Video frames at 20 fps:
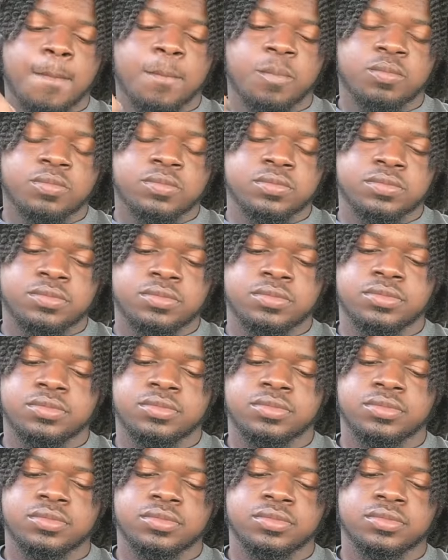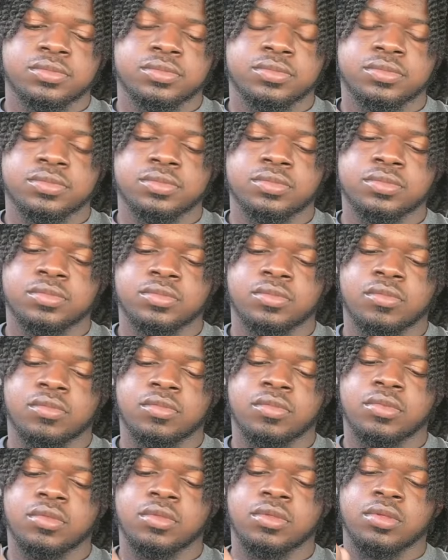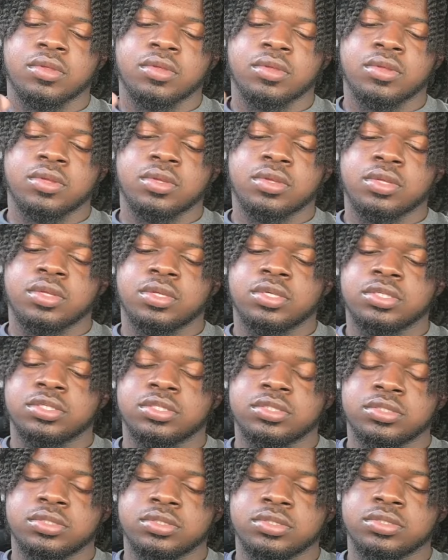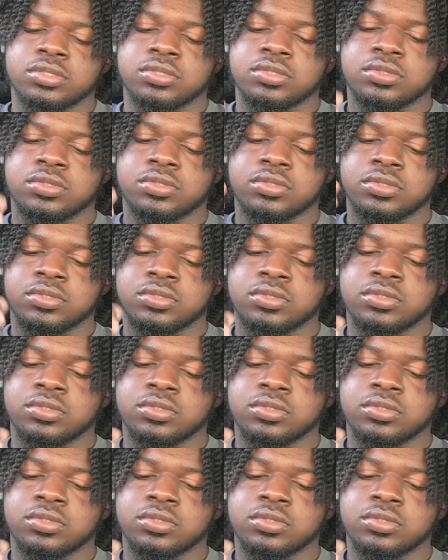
(silent)